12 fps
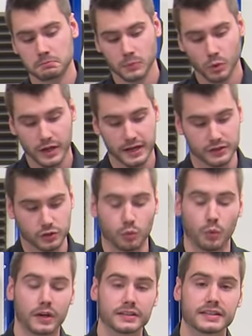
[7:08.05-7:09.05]
Okay, so
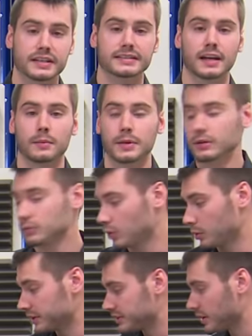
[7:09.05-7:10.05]
what does that tell me? Well,
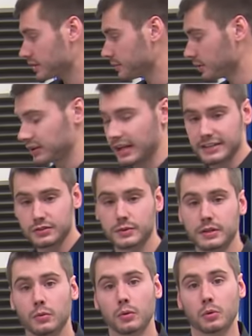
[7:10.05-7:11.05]
we talked about it last
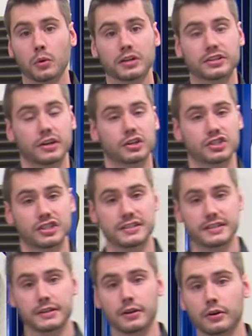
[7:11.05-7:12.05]
week when we worked on our G
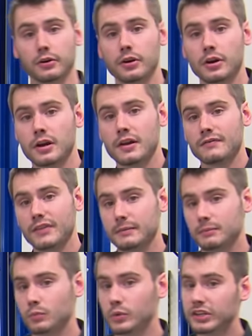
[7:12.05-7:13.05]
T O, that
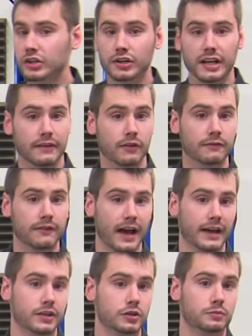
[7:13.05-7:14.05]
we could have a
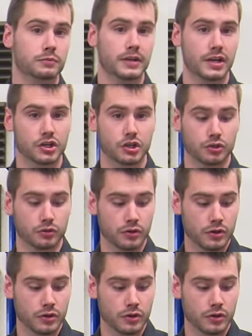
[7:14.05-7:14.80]
vacuum issue.